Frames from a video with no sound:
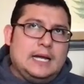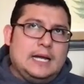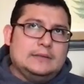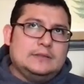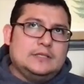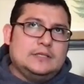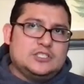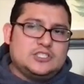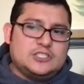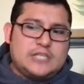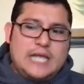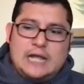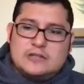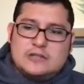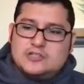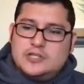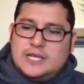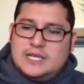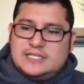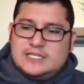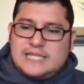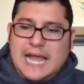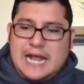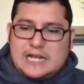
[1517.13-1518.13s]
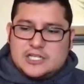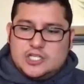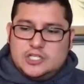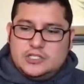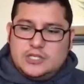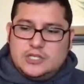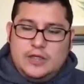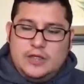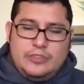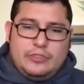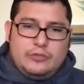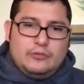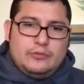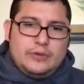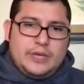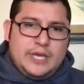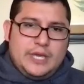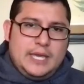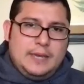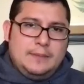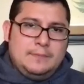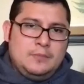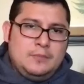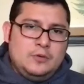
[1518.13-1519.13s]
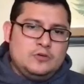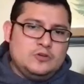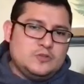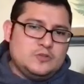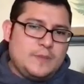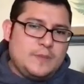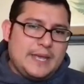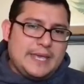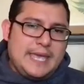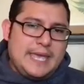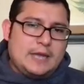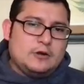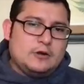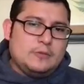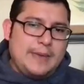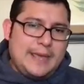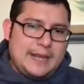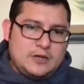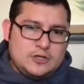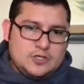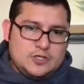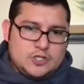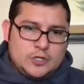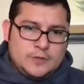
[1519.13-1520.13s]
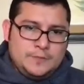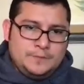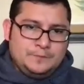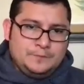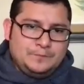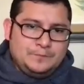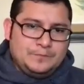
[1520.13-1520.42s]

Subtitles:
the scheduling is actually done through Kim, who's my kennel manager.